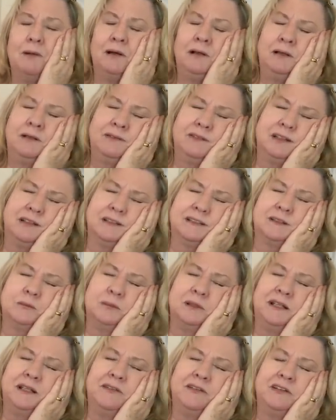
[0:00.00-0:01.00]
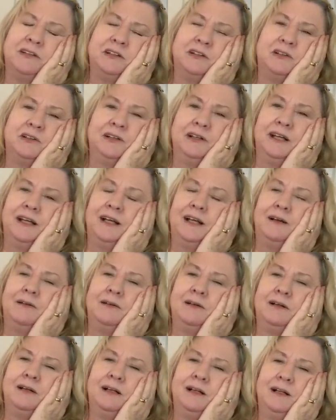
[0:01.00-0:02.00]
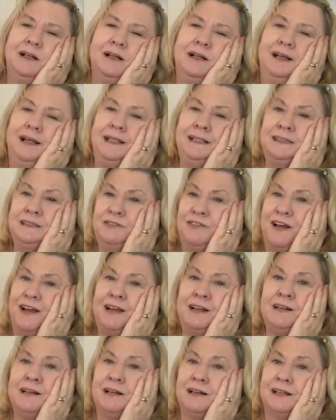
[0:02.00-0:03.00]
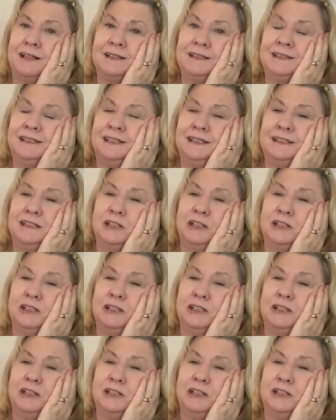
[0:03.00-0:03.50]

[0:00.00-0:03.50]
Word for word: Oh, I've got somebody at the door now. It's fatal, isn't it,